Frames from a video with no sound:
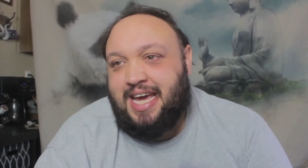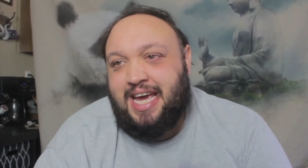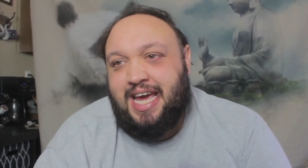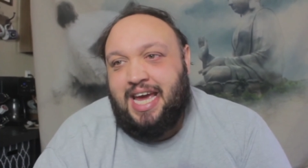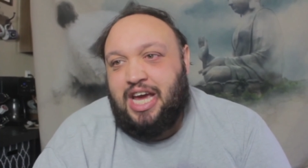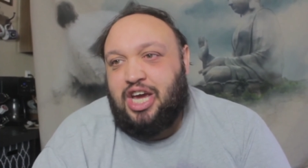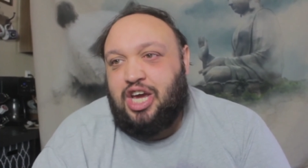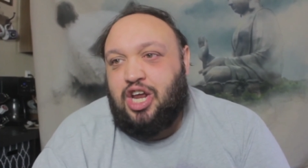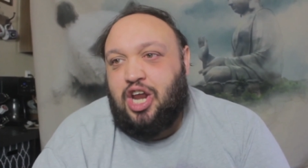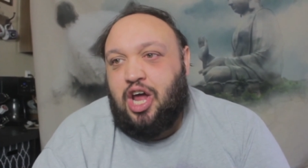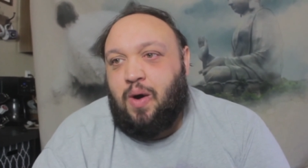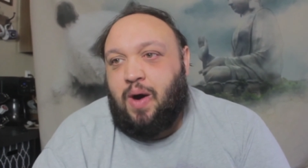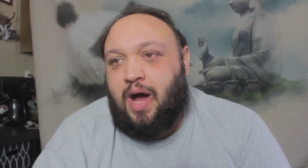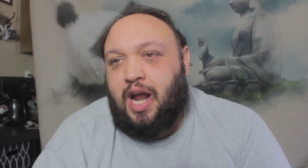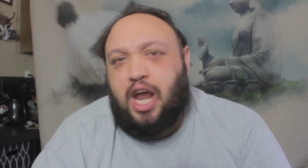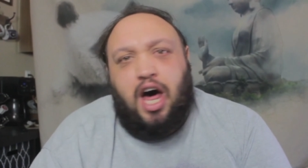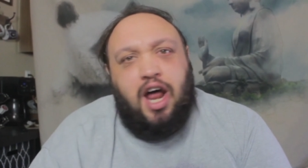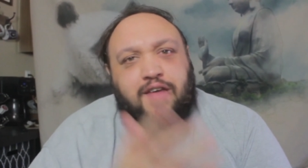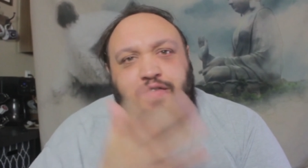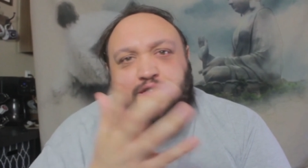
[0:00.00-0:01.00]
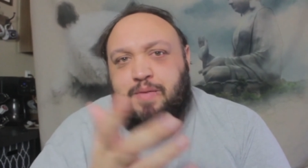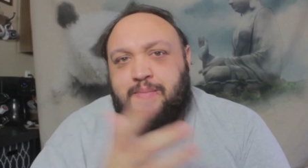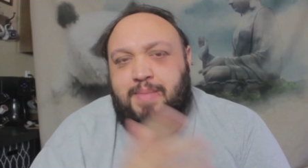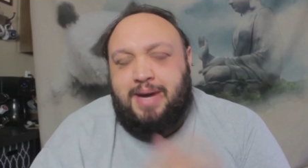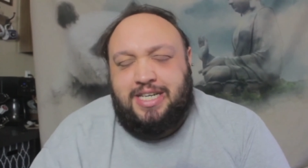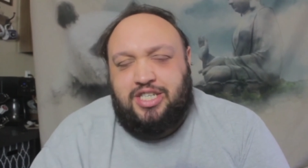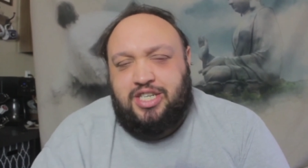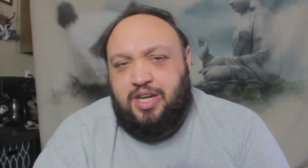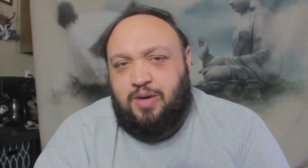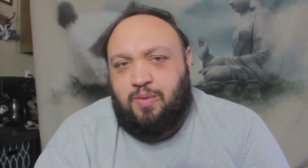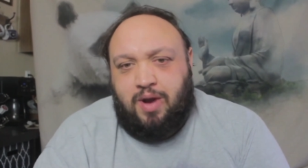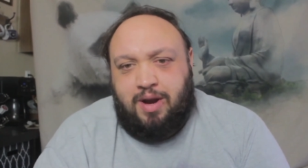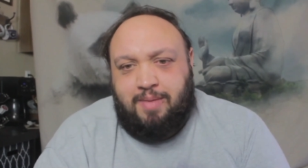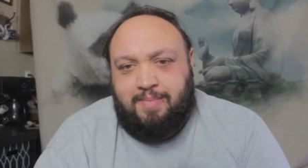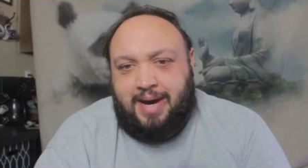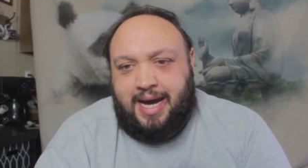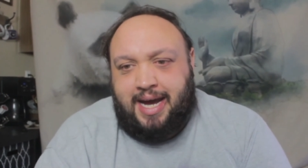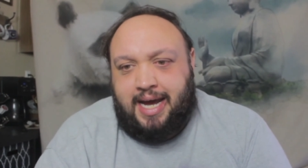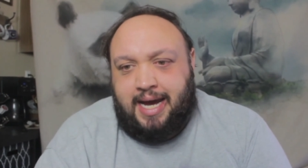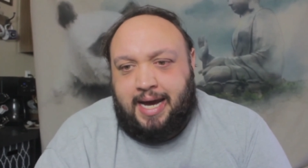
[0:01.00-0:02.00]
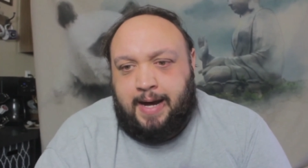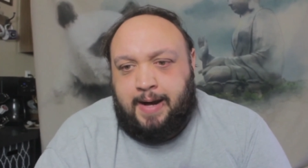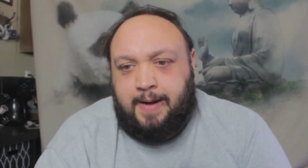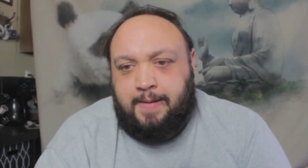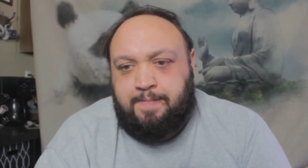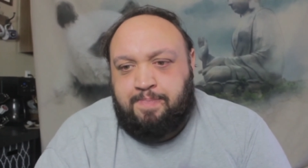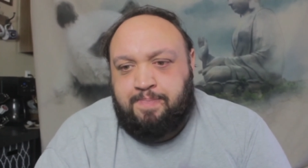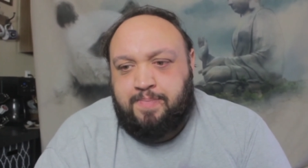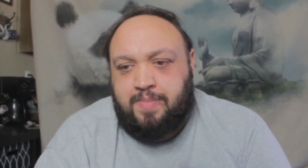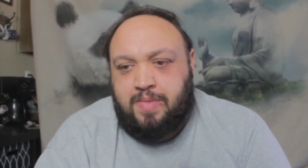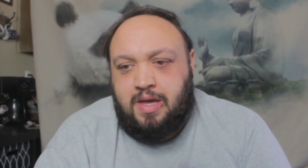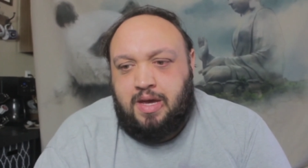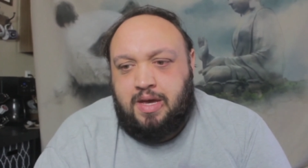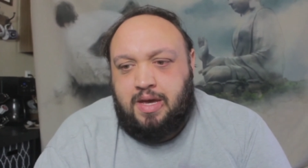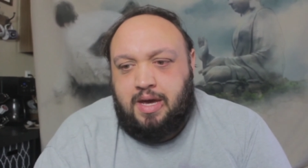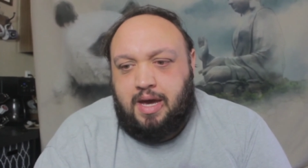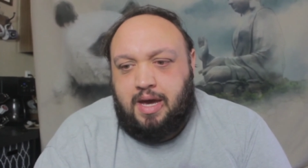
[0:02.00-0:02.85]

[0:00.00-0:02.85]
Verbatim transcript: And, you know, a lot of you mentioned in one of my um,